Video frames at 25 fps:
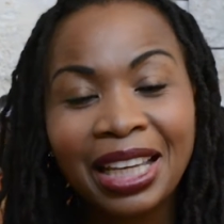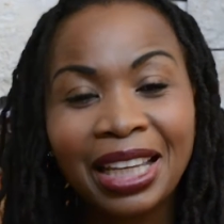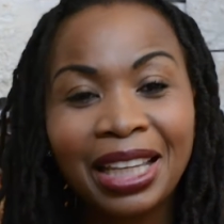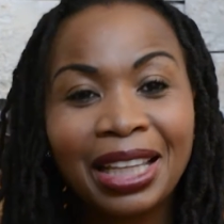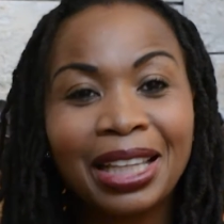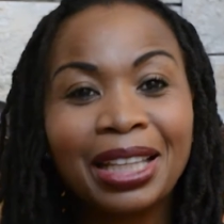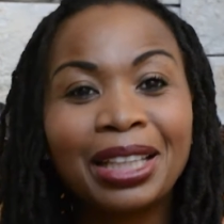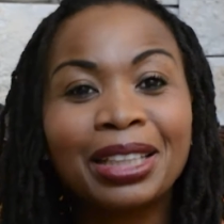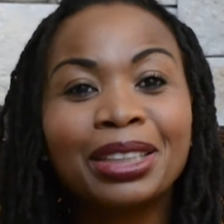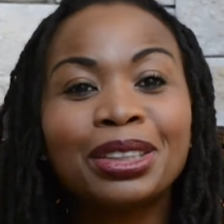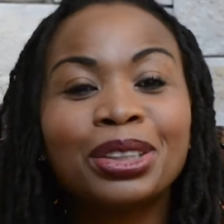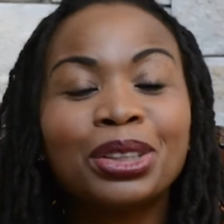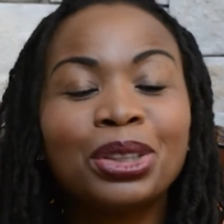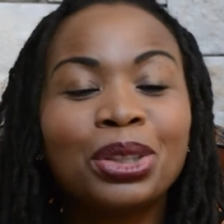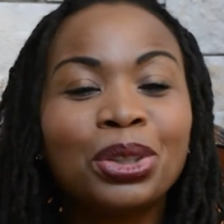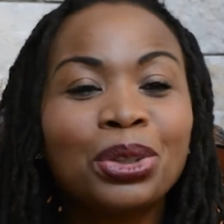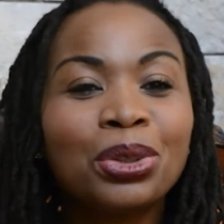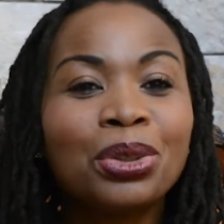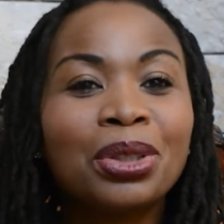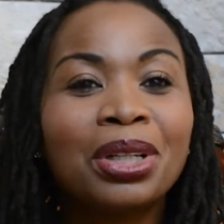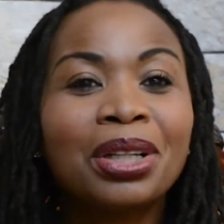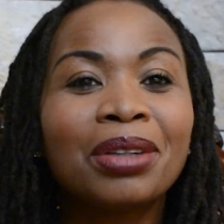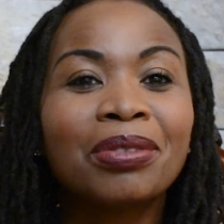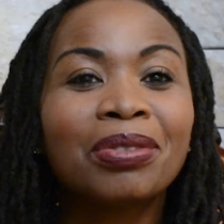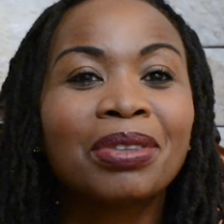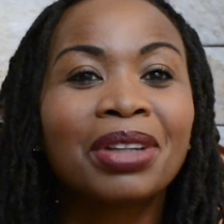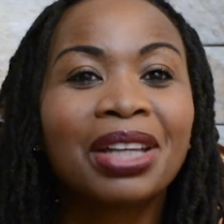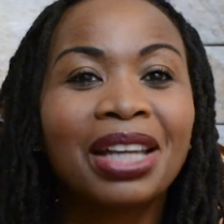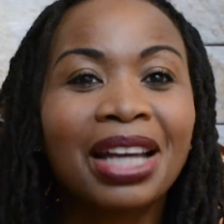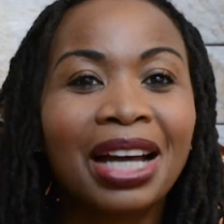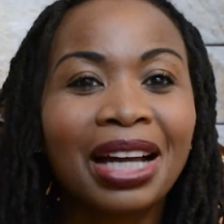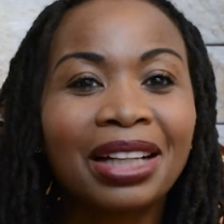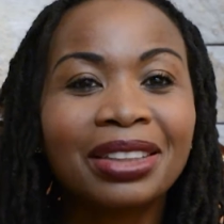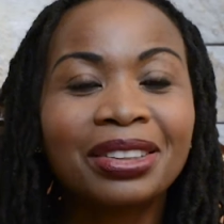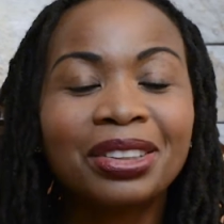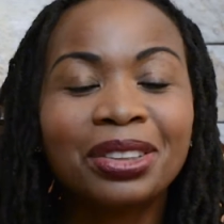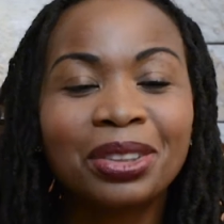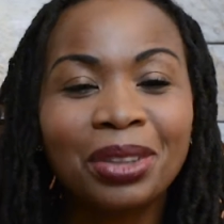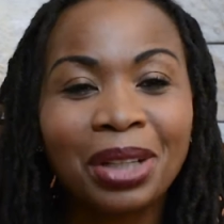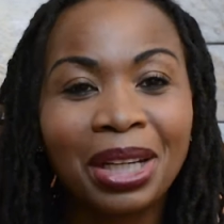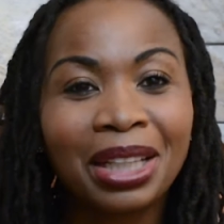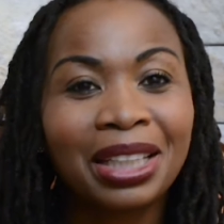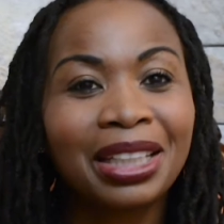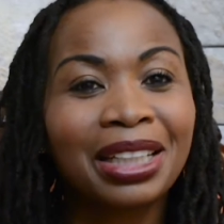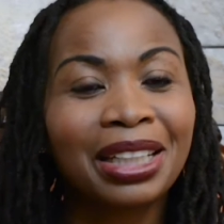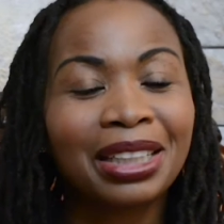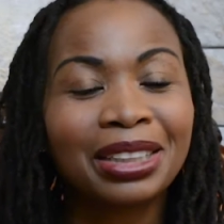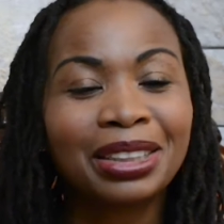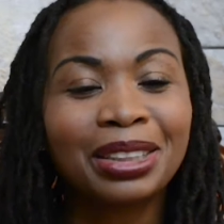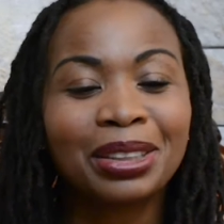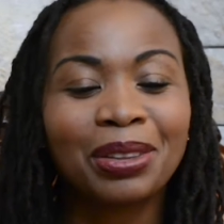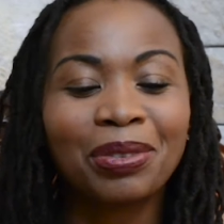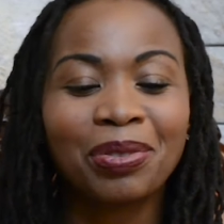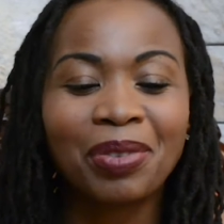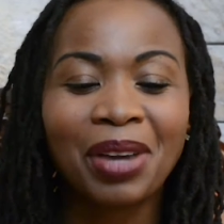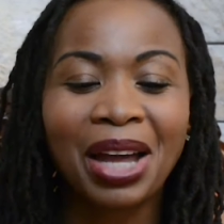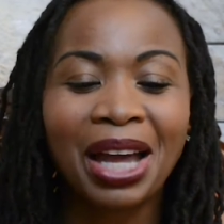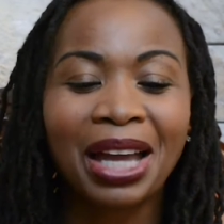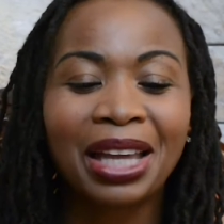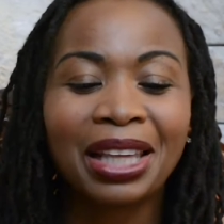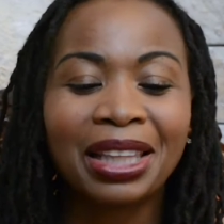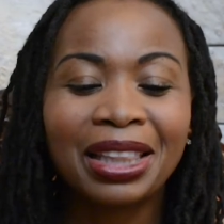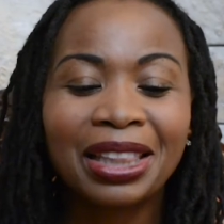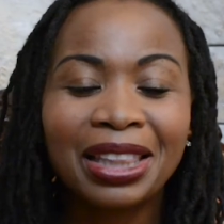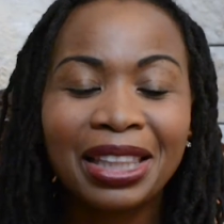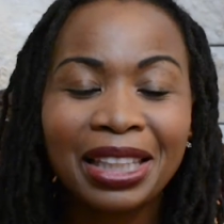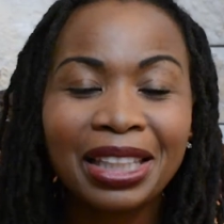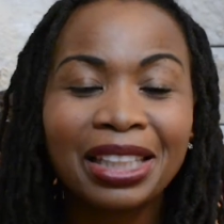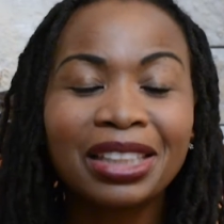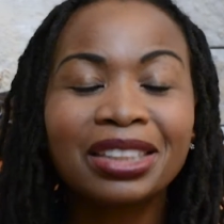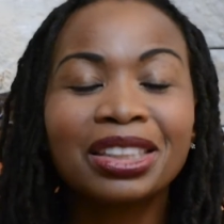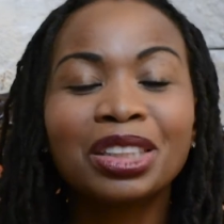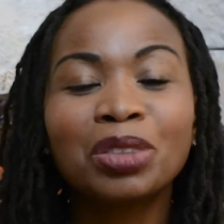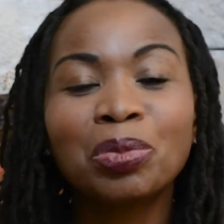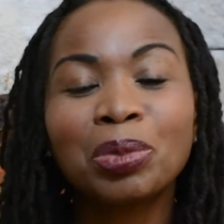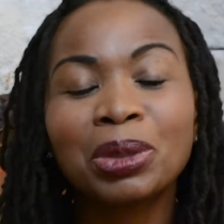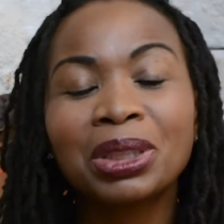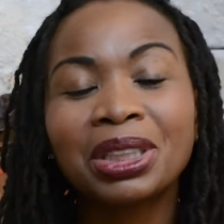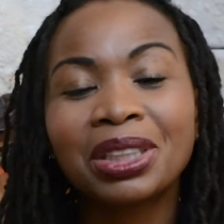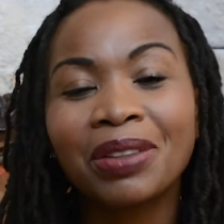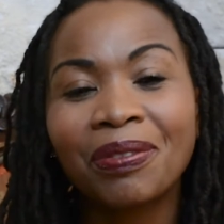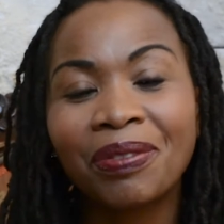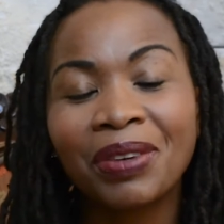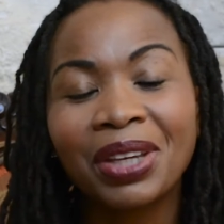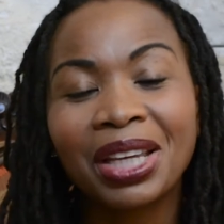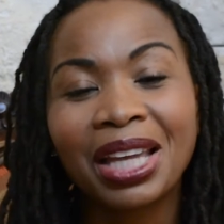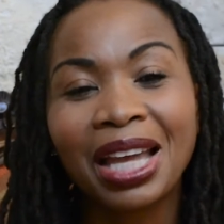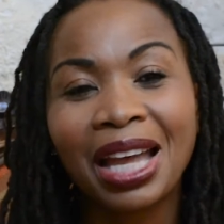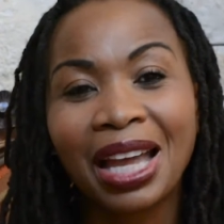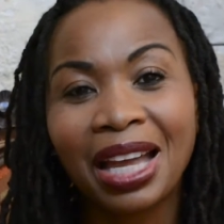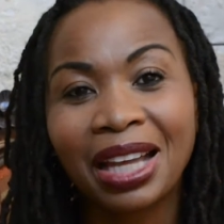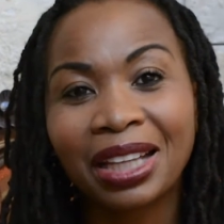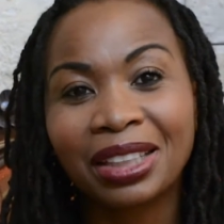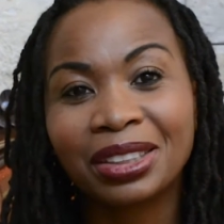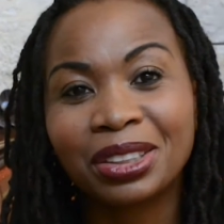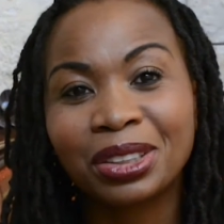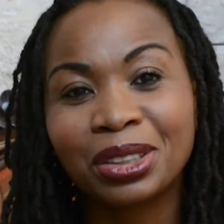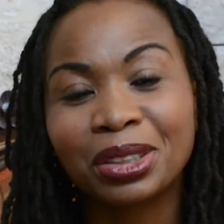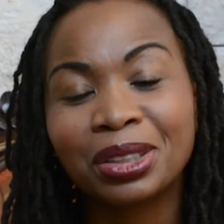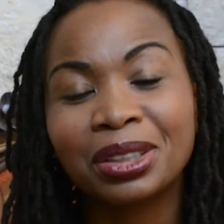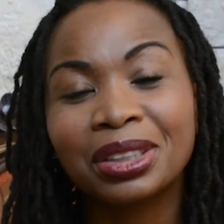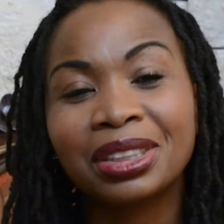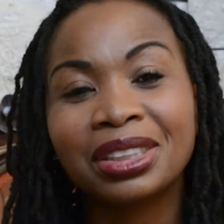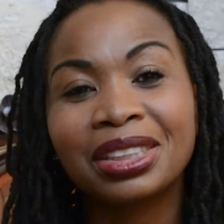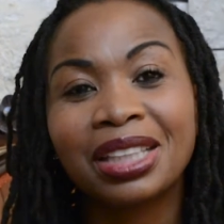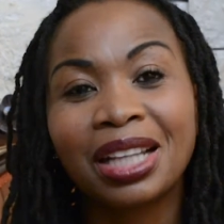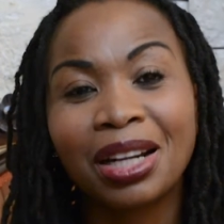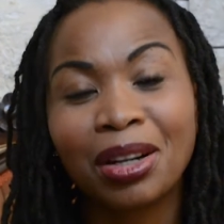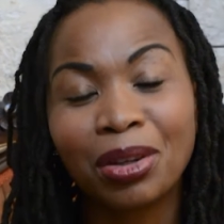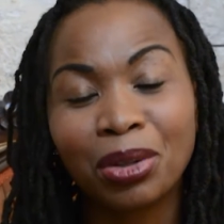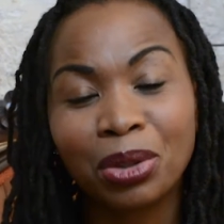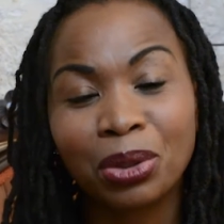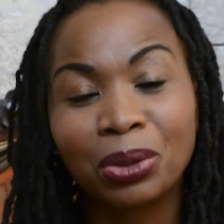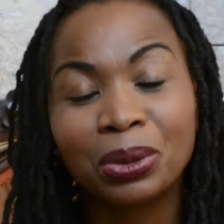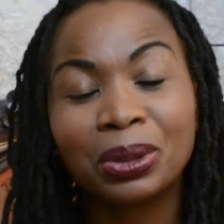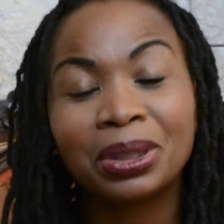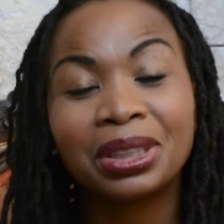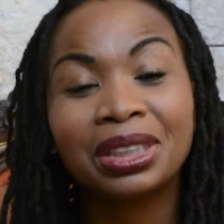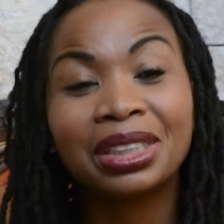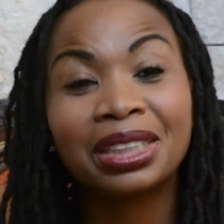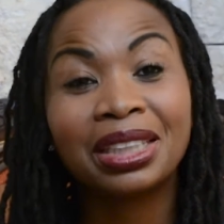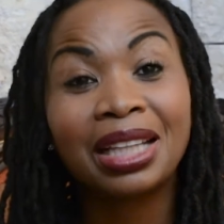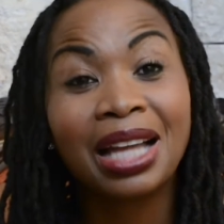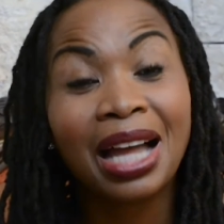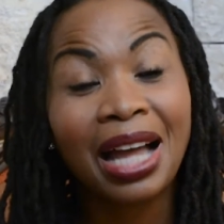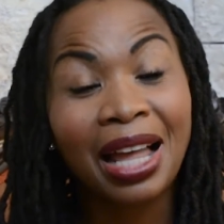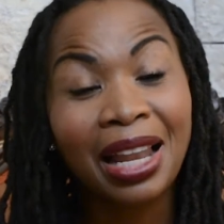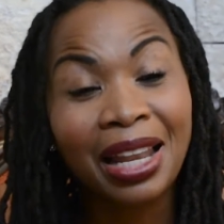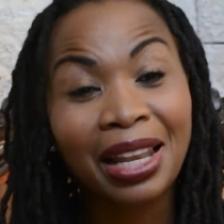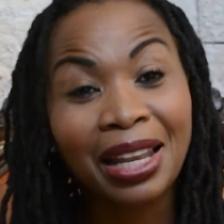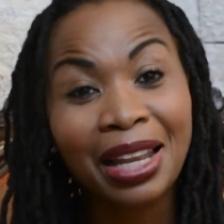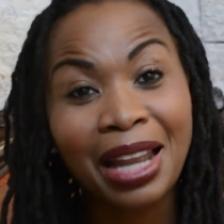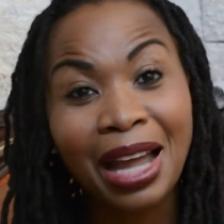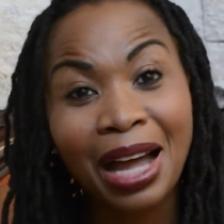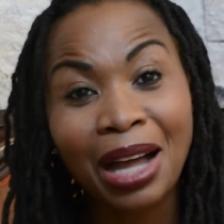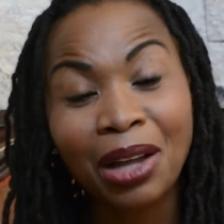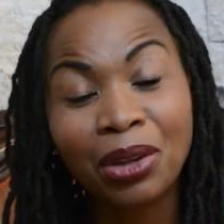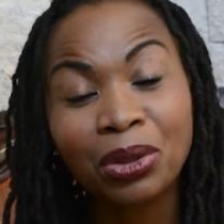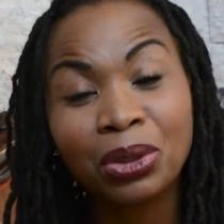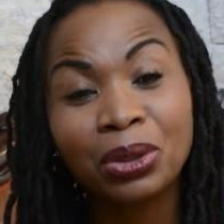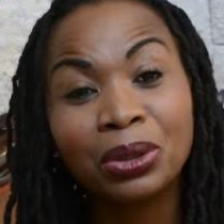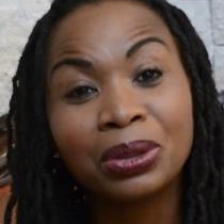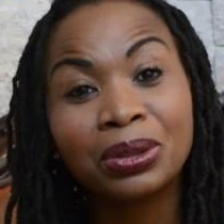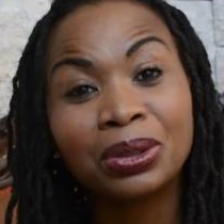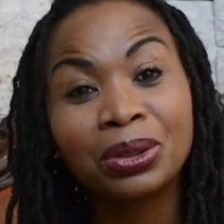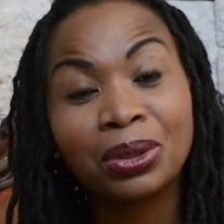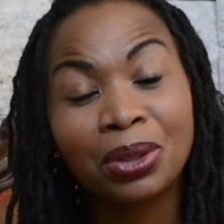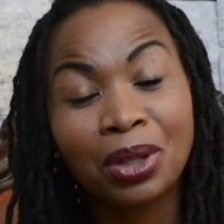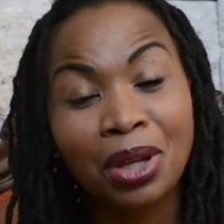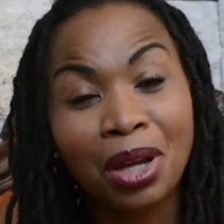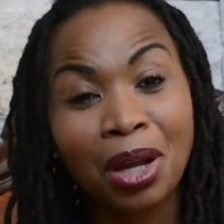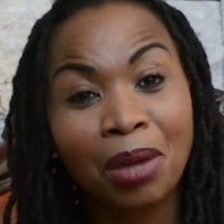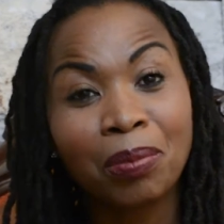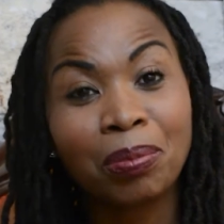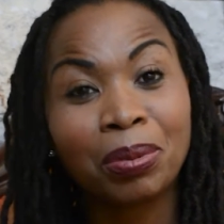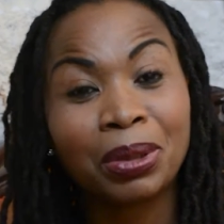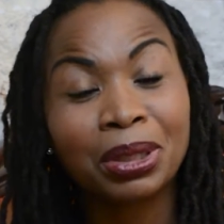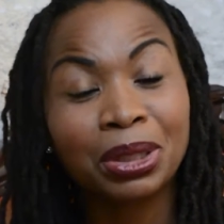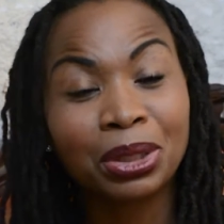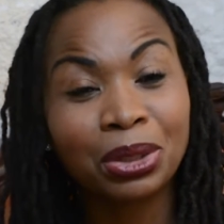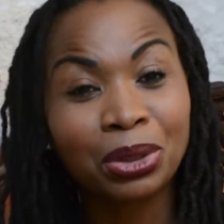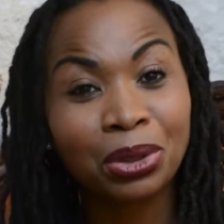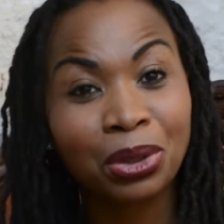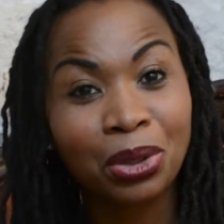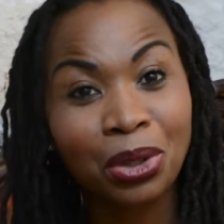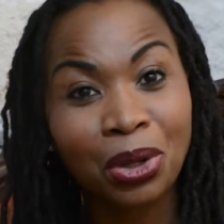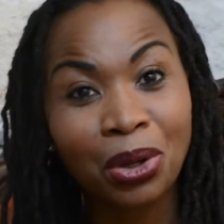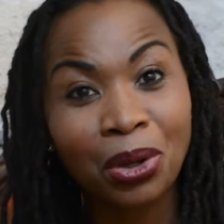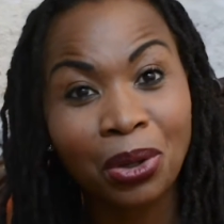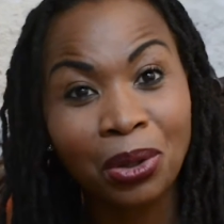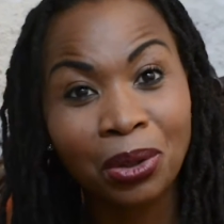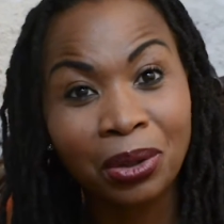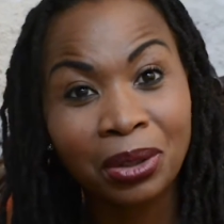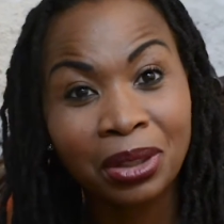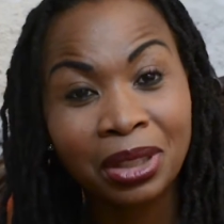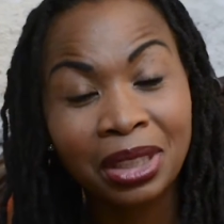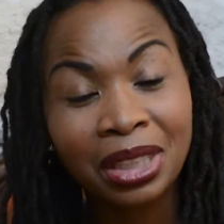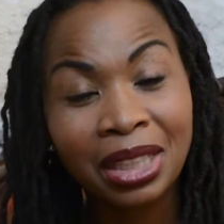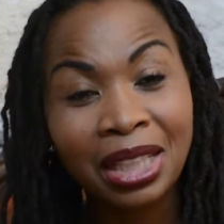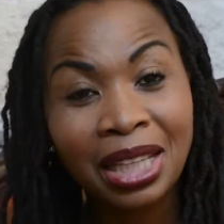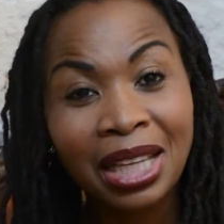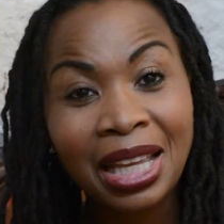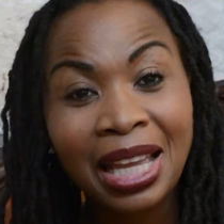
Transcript: is you have got to identify these specific actions that are going to allow you to accomplish your goal,